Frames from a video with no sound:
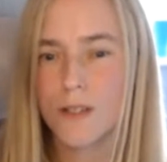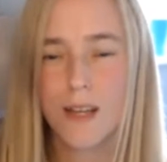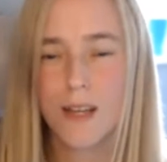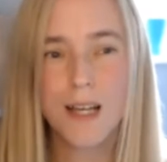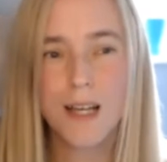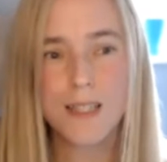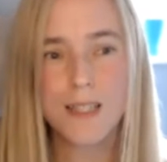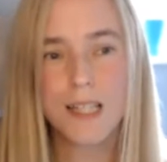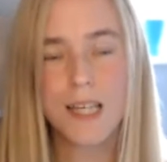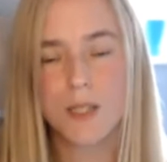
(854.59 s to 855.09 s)

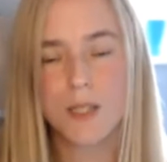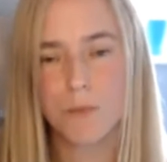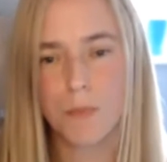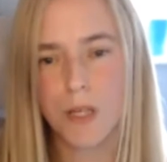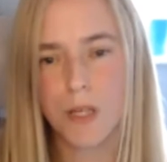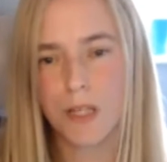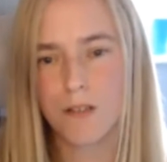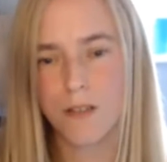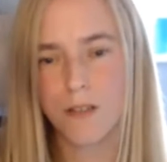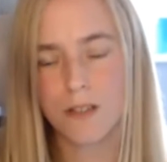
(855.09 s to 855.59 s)
As it gets
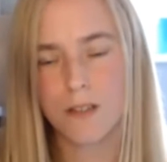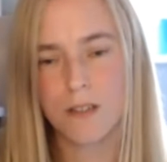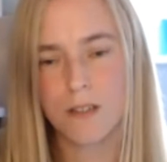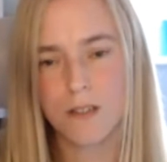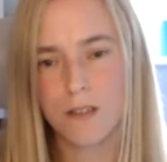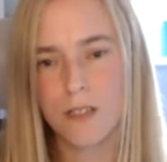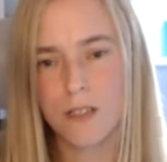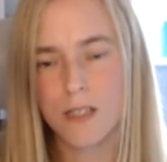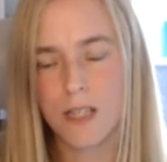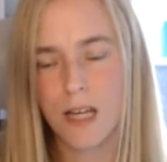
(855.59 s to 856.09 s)
bigger,
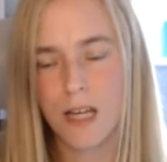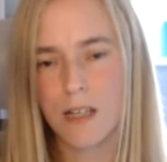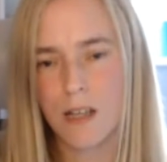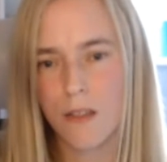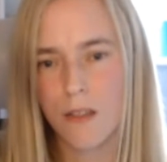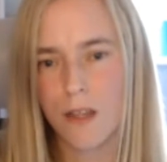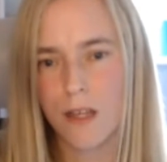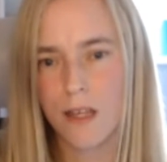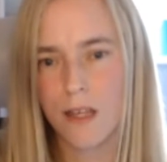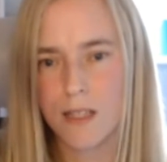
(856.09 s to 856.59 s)
this kind of
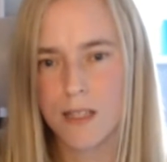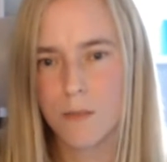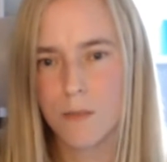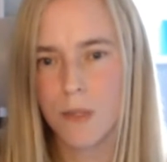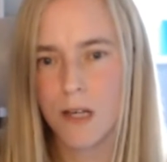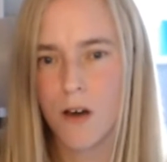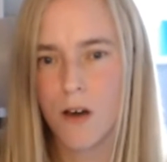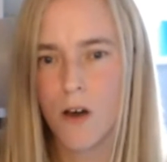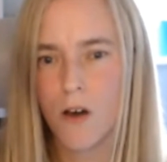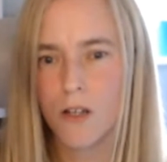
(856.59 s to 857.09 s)
thing gets a
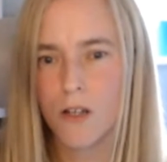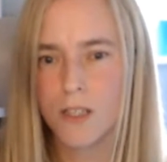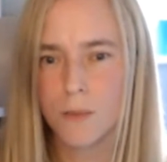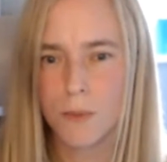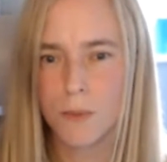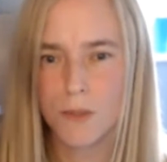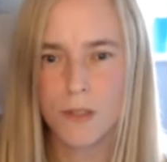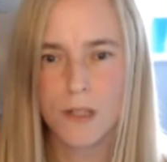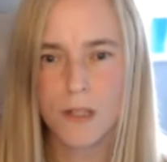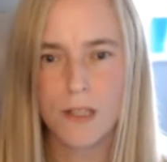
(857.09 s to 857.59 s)
bit harder,
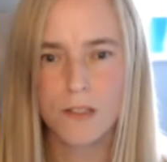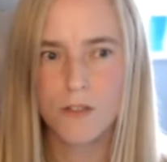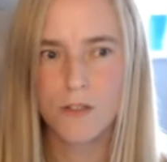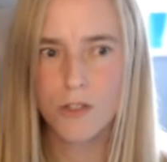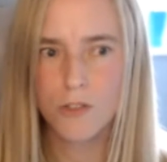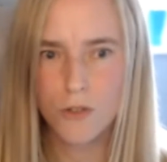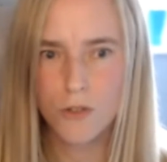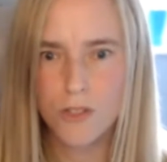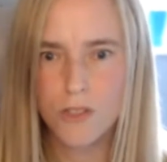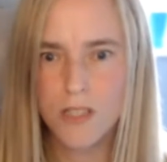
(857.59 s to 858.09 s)
but
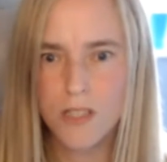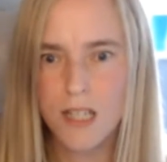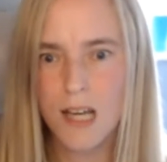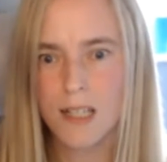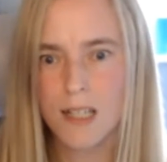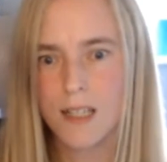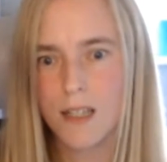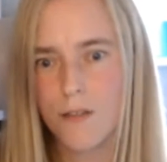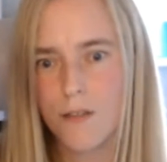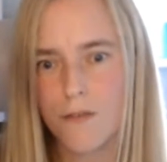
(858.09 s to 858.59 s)
just sort of
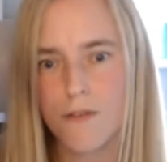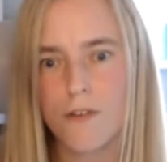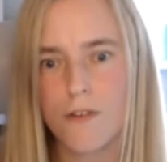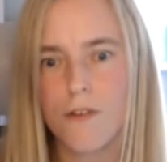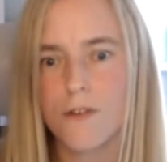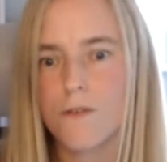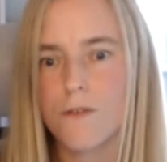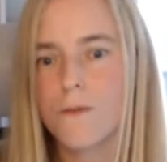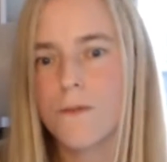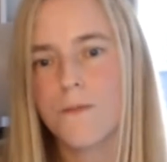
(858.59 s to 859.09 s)
scanning
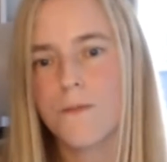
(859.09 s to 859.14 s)
through.